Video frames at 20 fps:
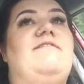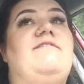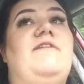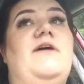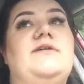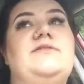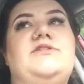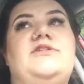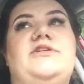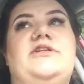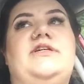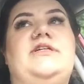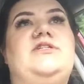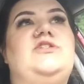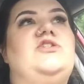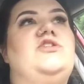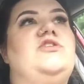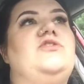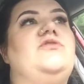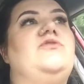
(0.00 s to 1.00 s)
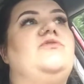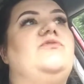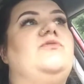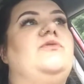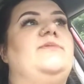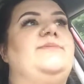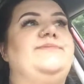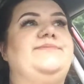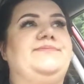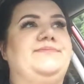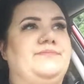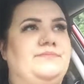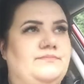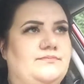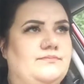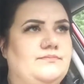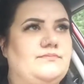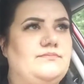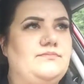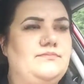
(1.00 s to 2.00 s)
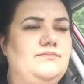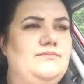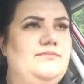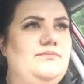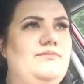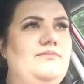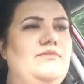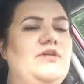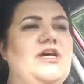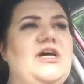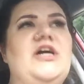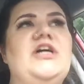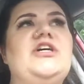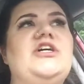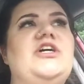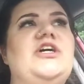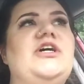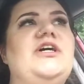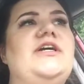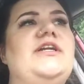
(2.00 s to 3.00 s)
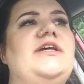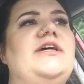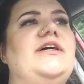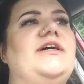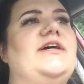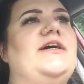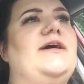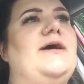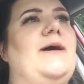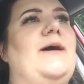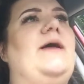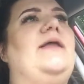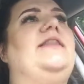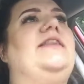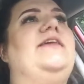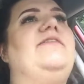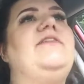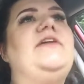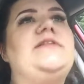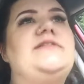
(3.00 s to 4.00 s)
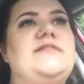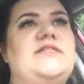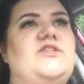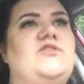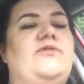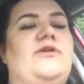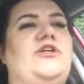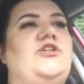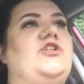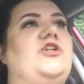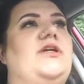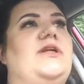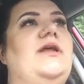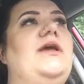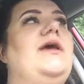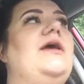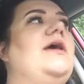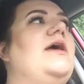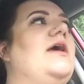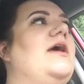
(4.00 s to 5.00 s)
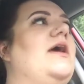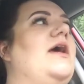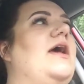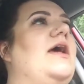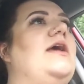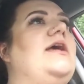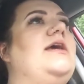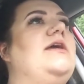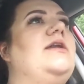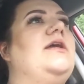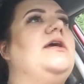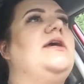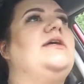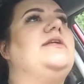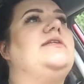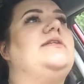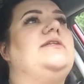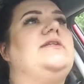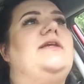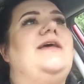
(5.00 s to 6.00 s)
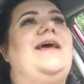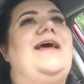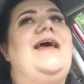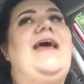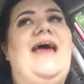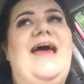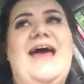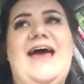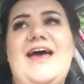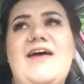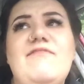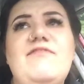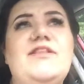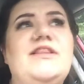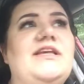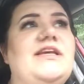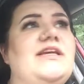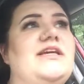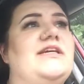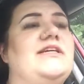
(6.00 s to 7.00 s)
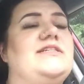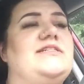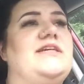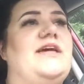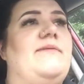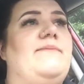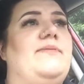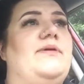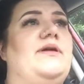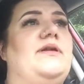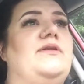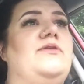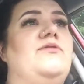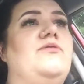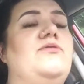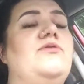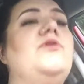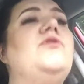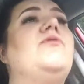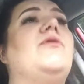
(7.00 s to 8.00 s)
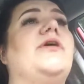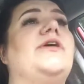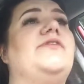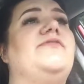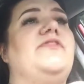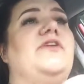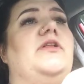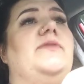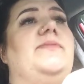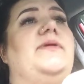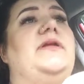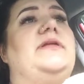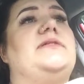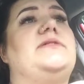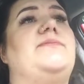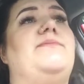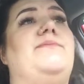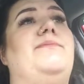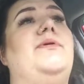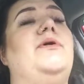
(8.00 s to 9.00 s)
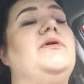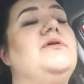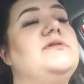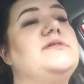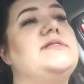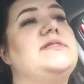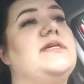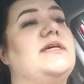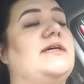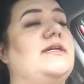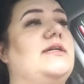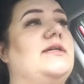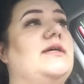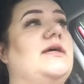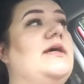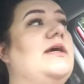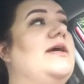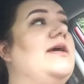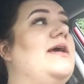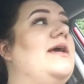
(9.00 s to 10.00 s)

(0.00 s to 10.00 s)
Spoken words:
fostered into a good living situation, it can heavily dampen who you are developing as a person.